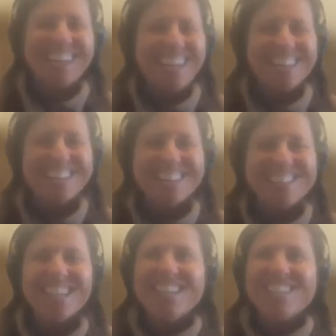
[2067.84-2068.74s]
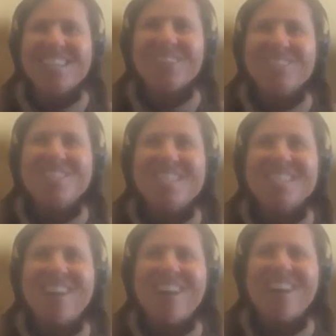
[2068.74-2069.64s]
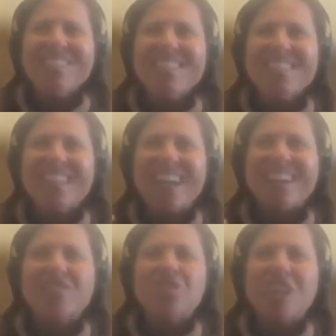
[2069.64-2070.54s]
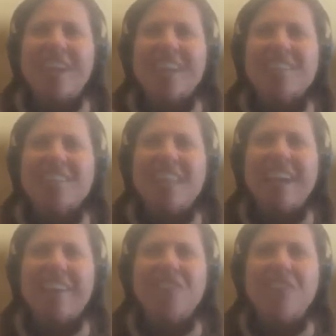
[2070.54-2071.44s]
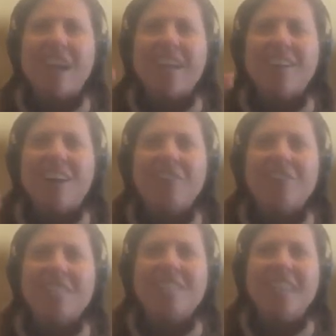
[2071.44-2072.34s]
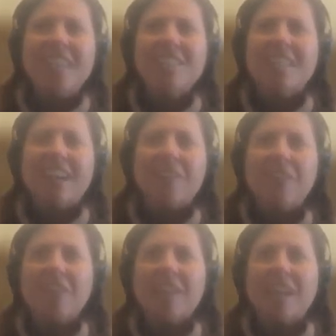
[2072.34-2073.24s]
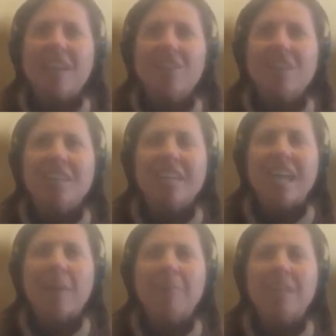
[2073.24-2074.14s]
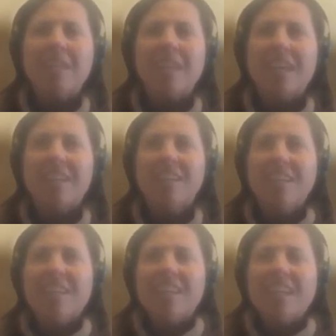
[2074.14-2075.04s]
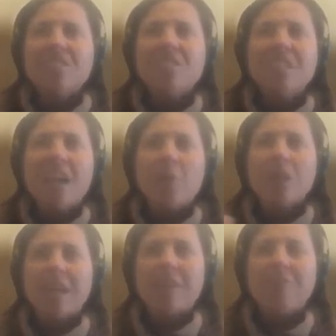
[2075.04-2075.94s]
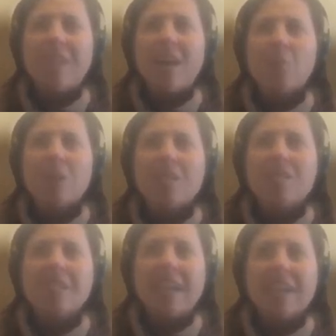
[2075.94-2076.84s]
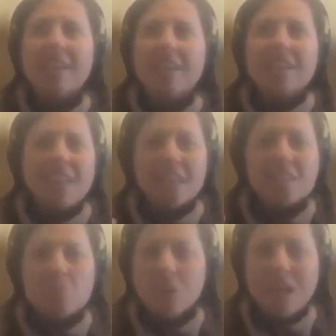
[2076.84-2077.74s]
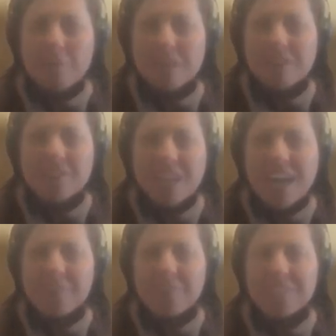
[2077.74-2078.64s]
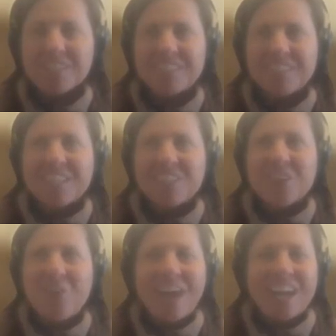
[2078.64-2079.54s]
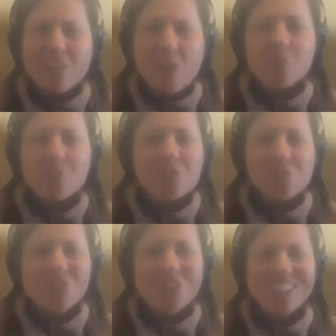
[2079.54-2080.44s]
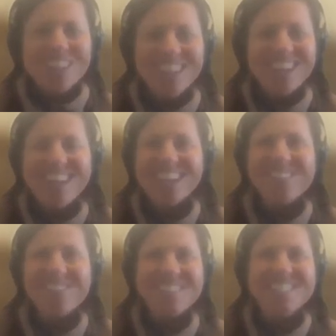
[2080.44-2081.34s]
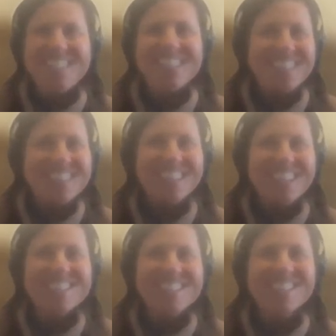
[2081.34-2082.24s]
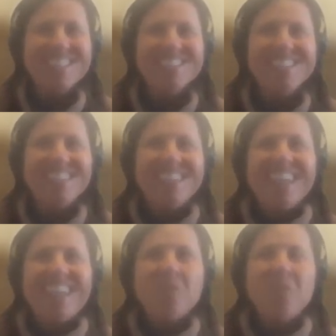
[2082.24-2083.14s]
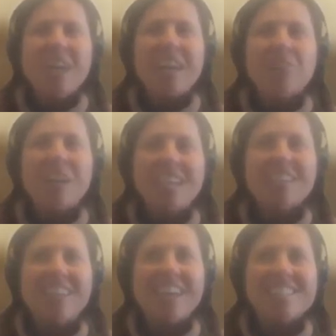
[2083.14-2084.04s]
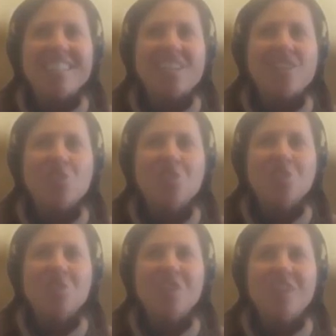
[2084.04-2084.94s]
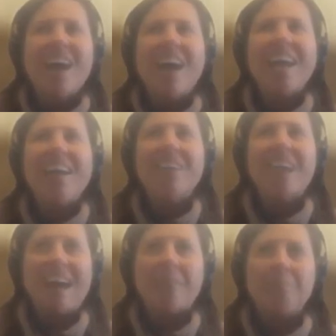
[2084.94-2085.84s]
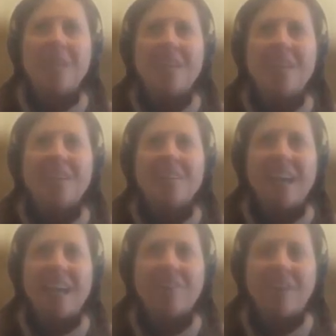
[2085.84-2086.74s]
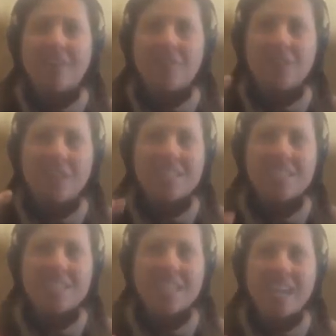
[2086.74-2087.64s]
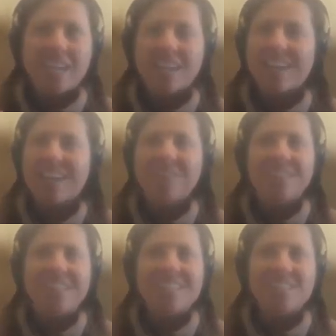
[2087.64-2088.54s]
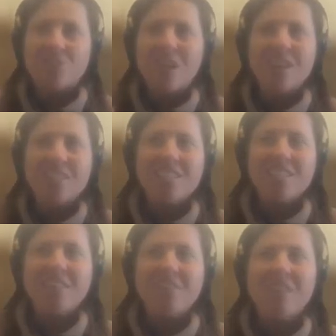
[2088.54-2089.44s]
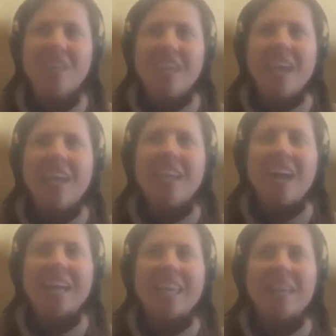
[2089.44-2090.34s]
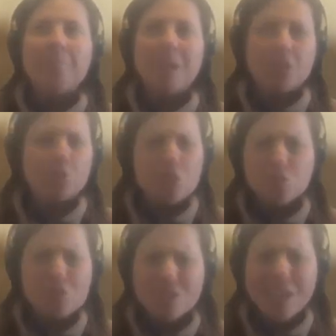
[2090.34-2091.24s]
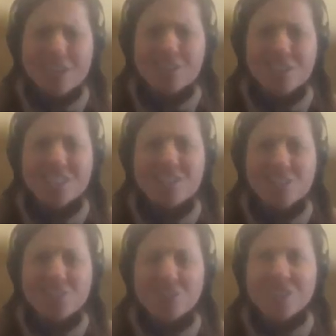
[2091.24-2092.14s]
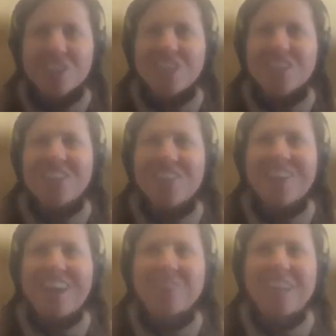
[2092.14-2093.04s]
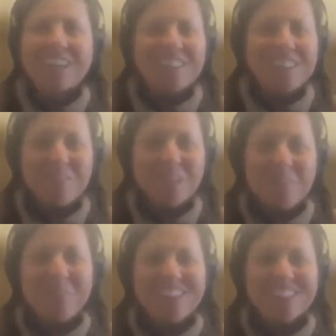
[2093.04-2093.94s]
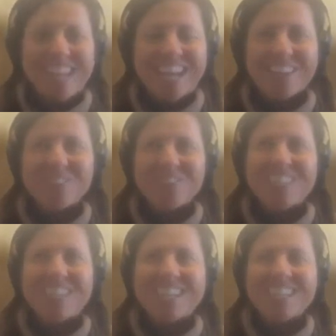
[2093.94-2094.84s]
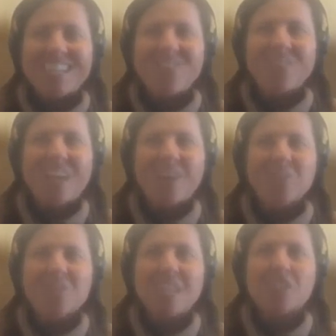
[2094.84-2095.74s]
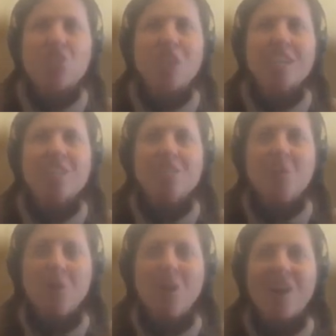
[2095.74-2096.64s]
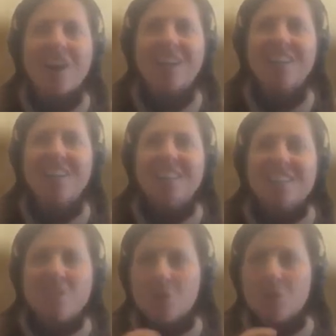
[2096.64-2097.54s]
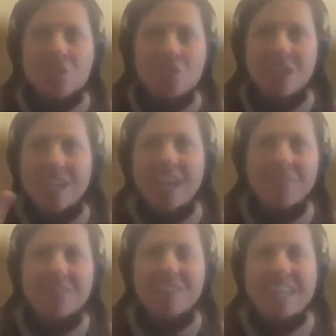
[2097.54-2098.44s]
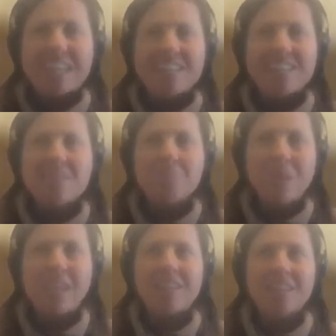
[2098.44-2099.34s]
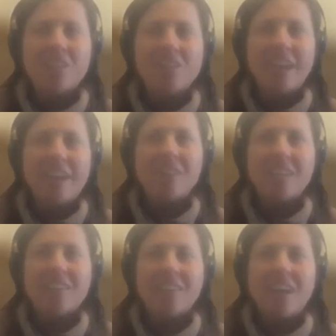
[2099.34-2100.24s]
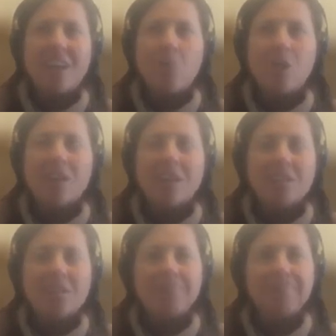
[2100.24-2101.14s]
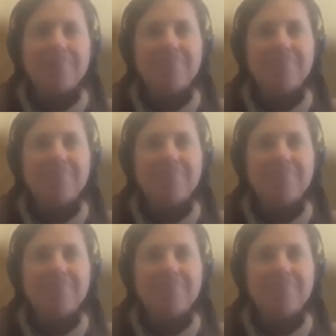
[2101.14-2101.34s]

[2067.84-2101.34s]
I can't let this. So it was just constantly kind of trying to like fight off these things that I felt like I couldn't let happen again. And to now where I am now, where it's like things will happen if they happen. I don't control as much as I think that I do. And when I recognize that truth, I have a happier life. I feel less anxiety. I feel less neuroticism, and I get better results actually too. I'm like living a better life than I did when I was like trying so hard to orchestrate everything to be the good life that I thought I wanted.